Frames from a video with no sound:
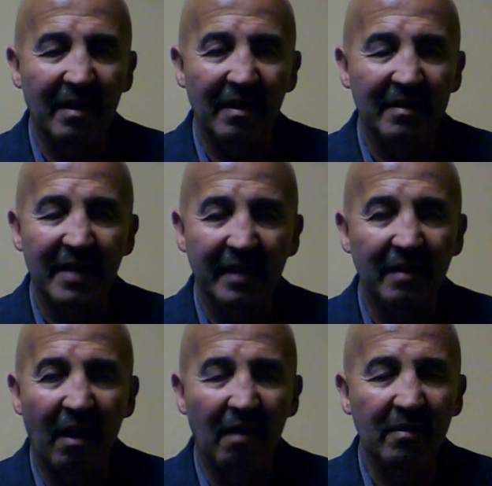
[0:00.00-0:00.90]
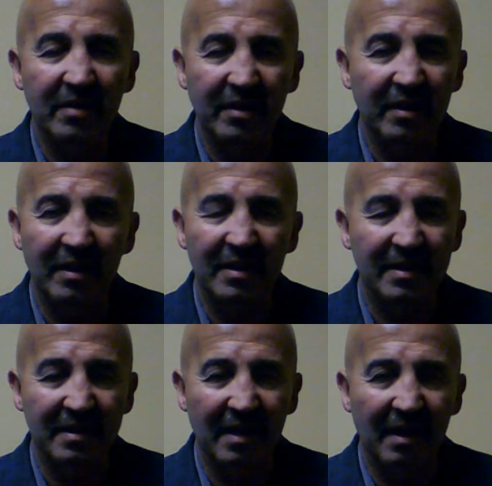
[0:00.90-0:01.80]
technology is
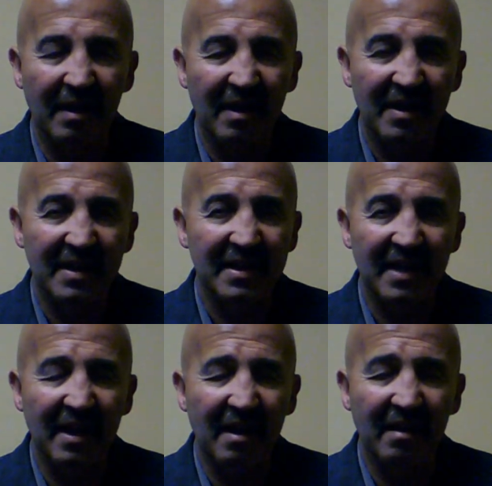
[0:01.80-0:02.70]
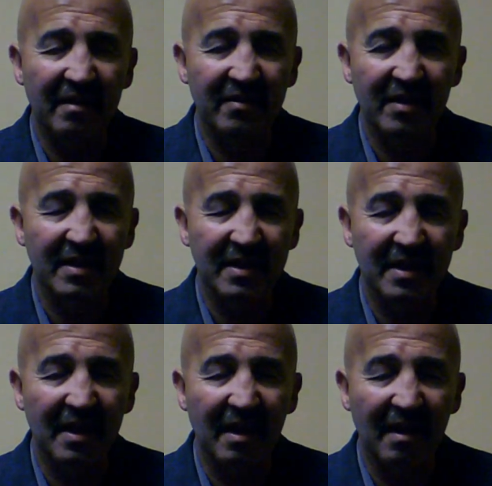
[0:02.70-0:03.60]
there. It's just
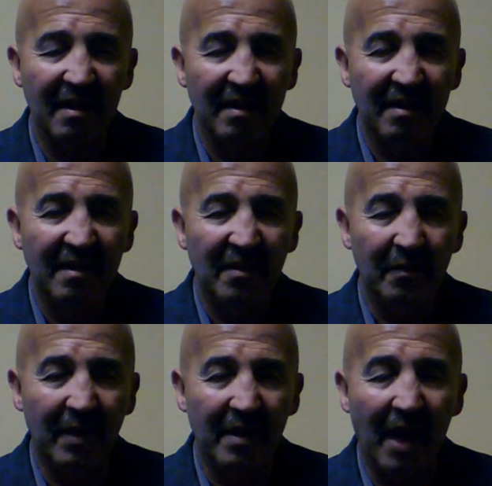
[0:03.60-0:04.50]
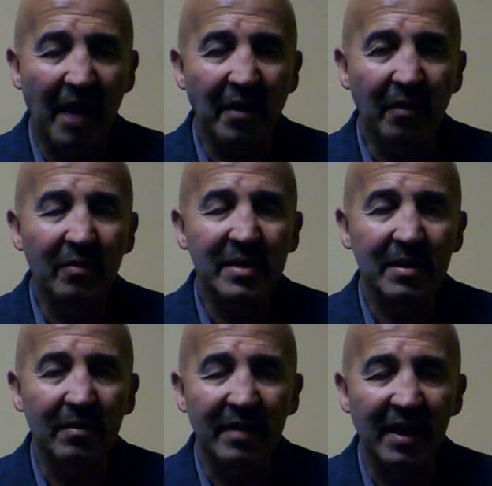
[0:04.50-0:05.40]
we are not used to
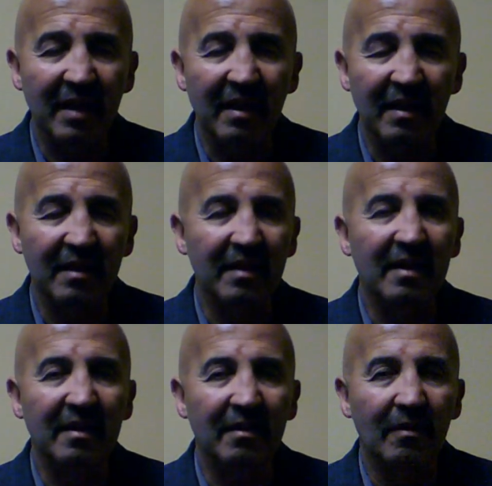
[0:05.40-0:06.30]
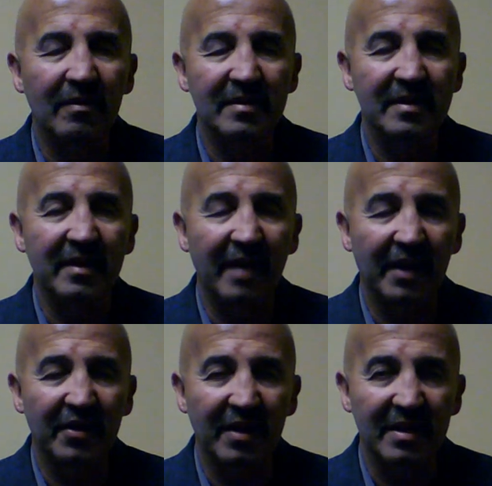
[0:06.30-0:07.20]
thinking in those
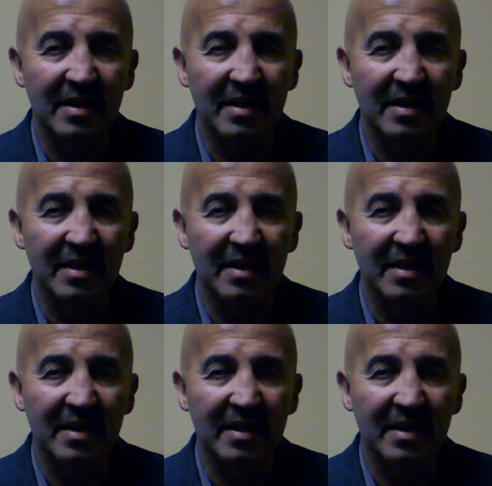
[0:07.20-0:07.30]
directions.